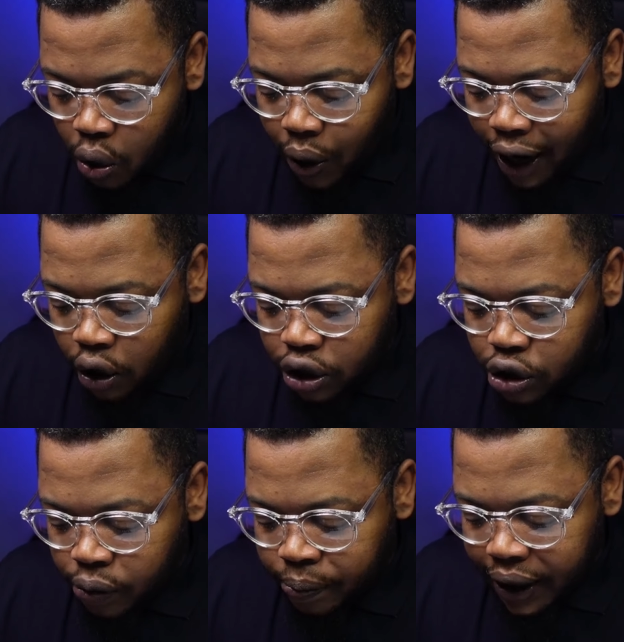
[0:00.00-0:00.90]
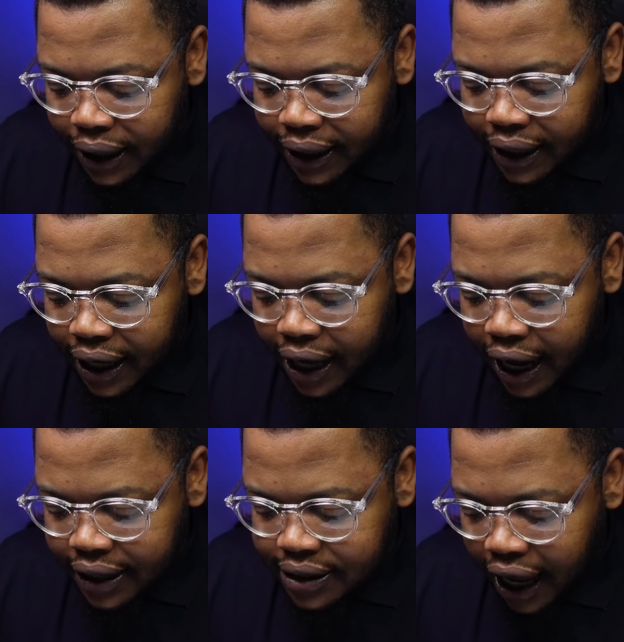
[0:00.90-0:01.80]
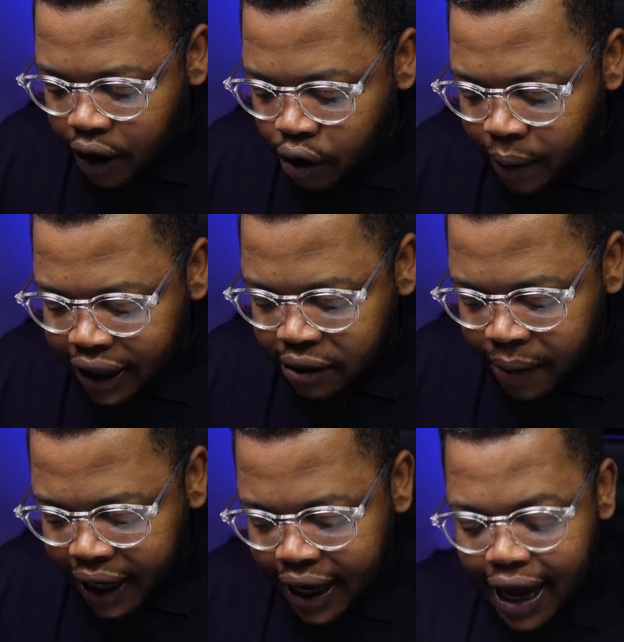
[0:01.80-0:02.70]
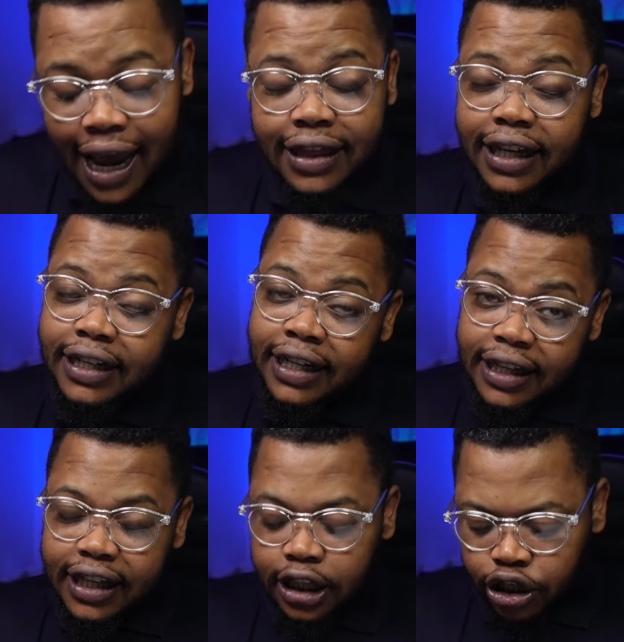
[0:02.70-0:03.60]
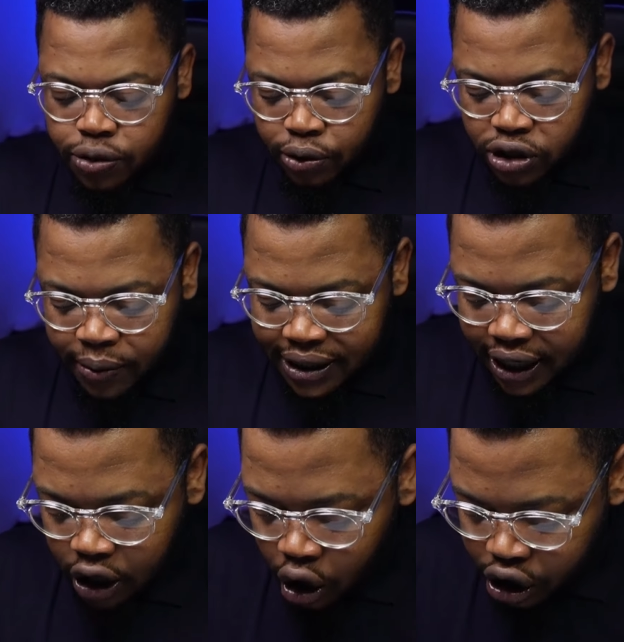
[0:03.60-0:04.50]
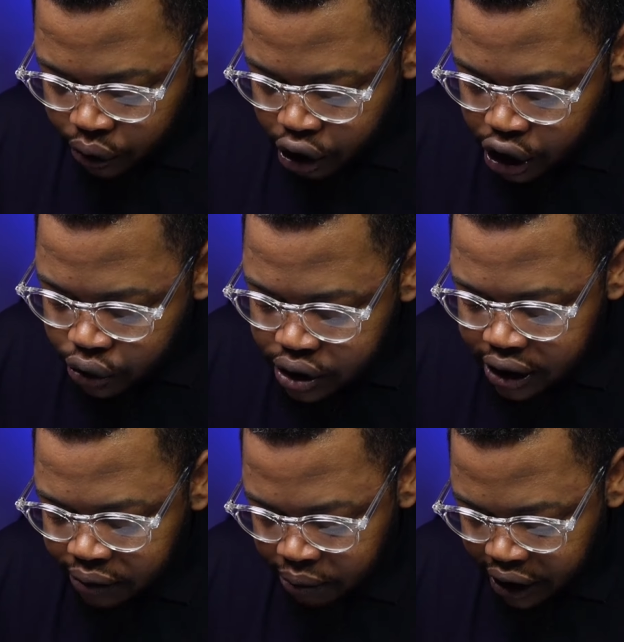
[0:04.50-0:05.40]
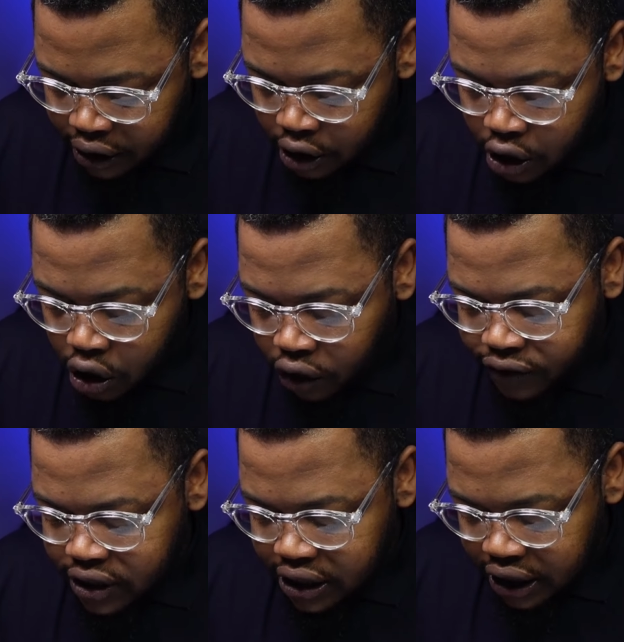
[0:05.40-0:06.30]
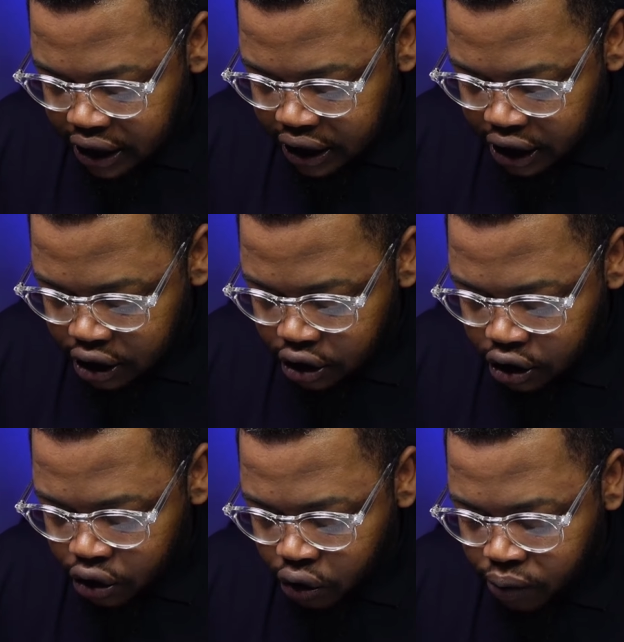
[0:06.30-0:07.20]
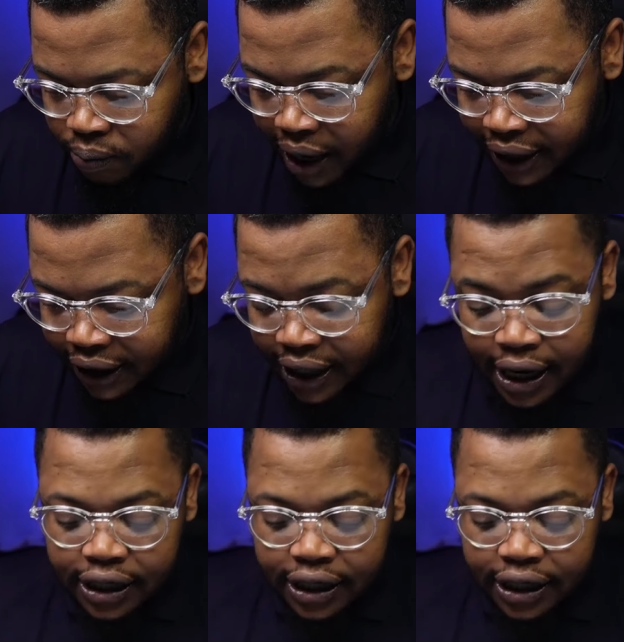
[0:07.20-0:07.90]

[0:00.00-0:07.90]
Why aren't you paying? us our money back. And then he then responds by saying, Are you accusing me of stealing your money?